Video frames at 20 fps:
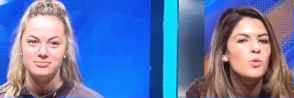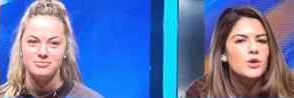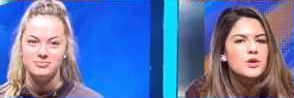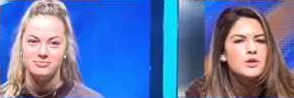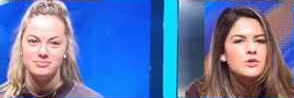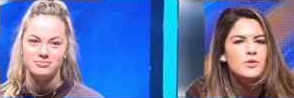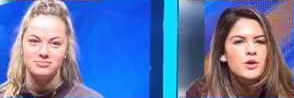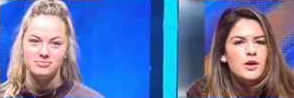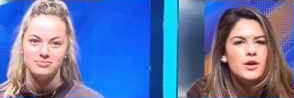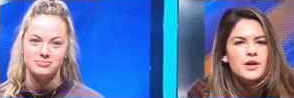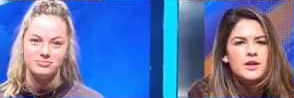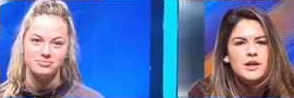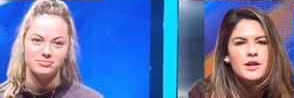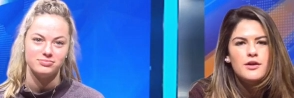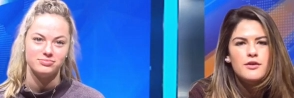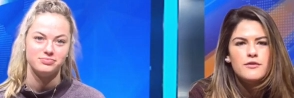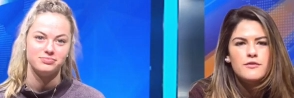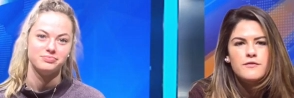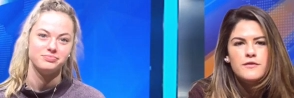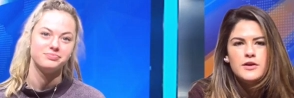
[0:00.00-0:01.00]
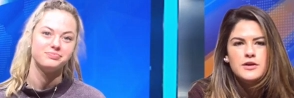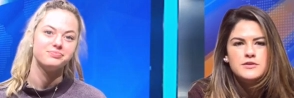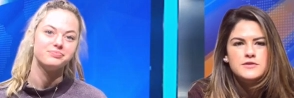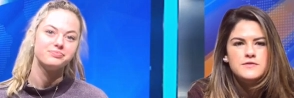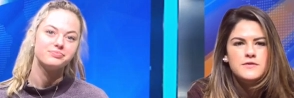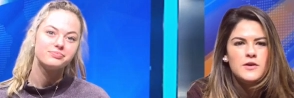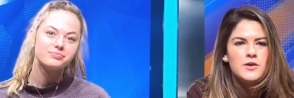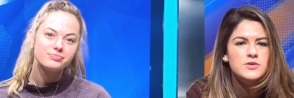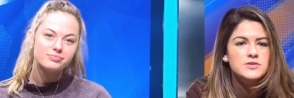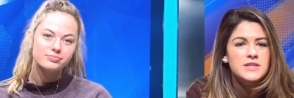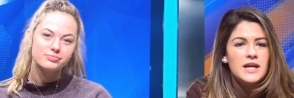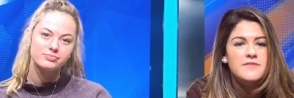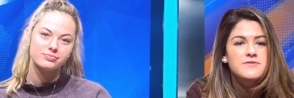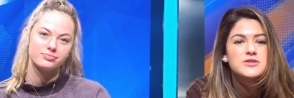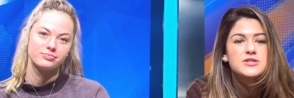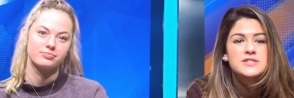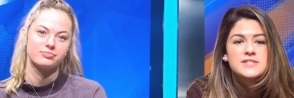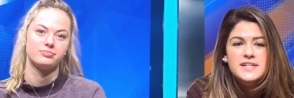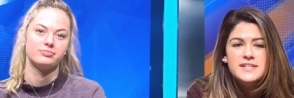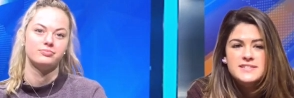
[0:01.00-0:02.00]
Speaker 1: Well, you heard it here first, folks.
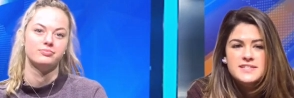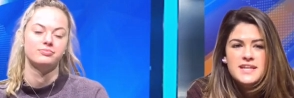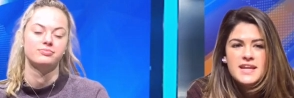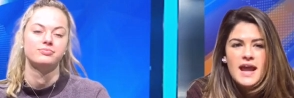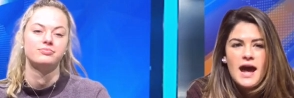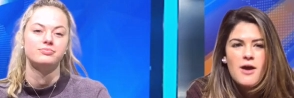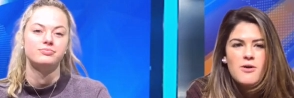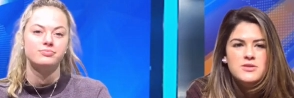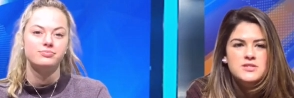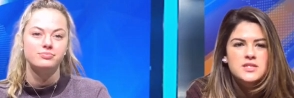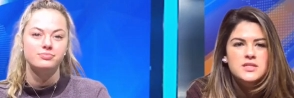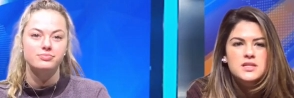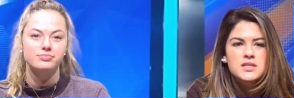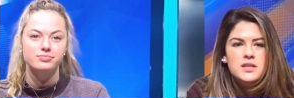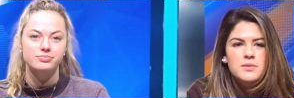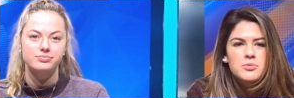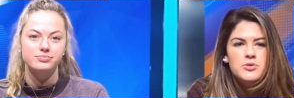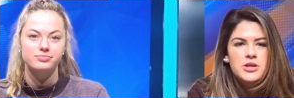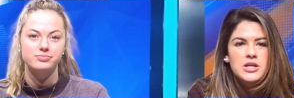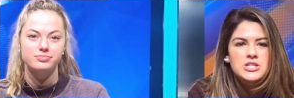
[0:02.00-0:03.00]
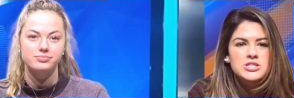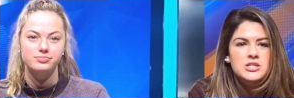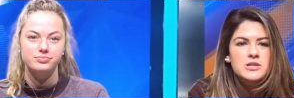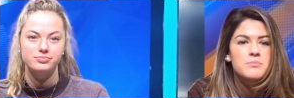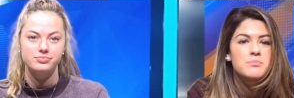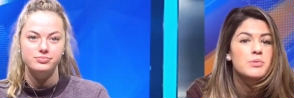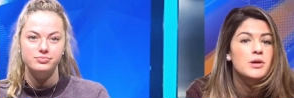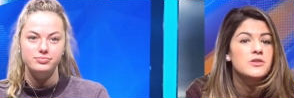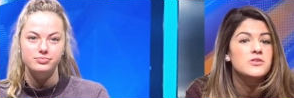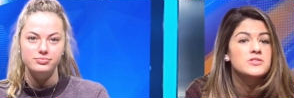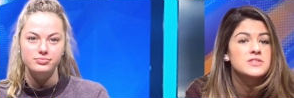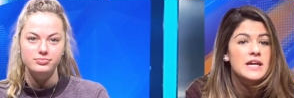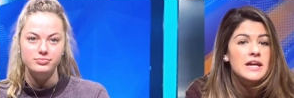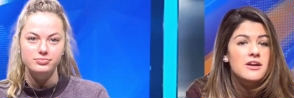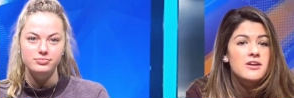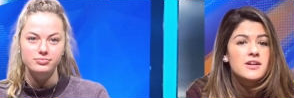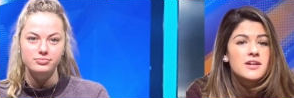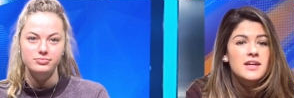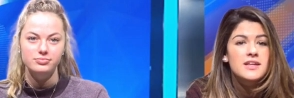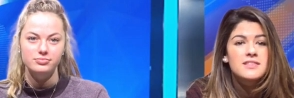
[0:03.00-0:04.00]
After 16 hours of deliberation, brothers
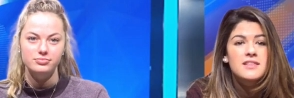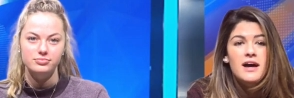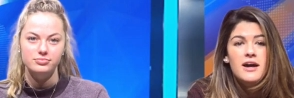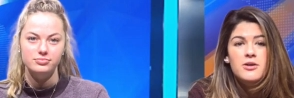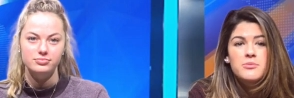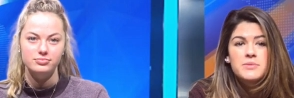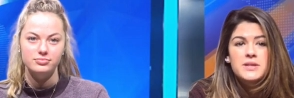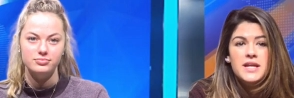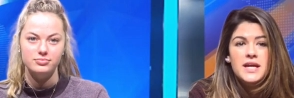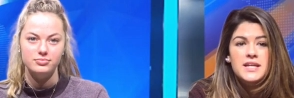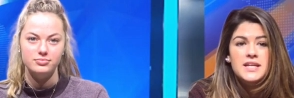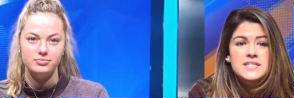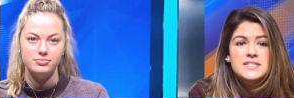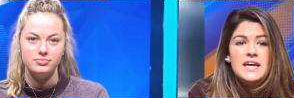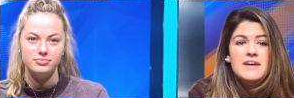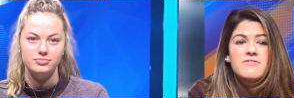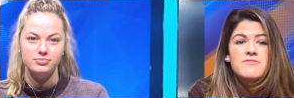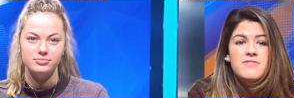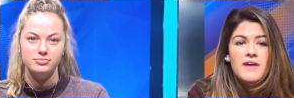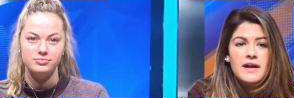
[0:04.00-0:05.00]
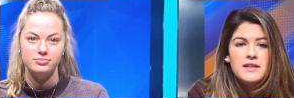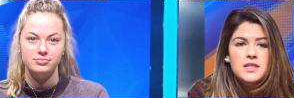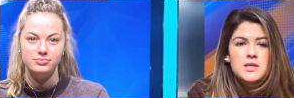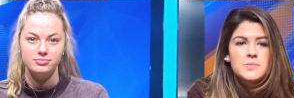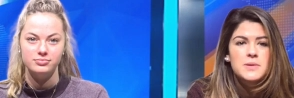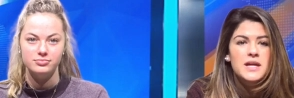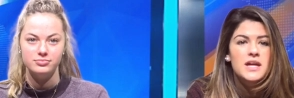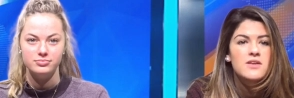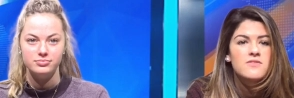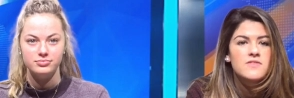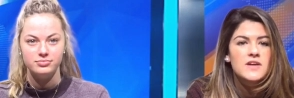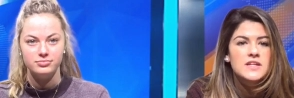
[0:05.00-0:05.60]
Eric and Lyle Menendez have finally been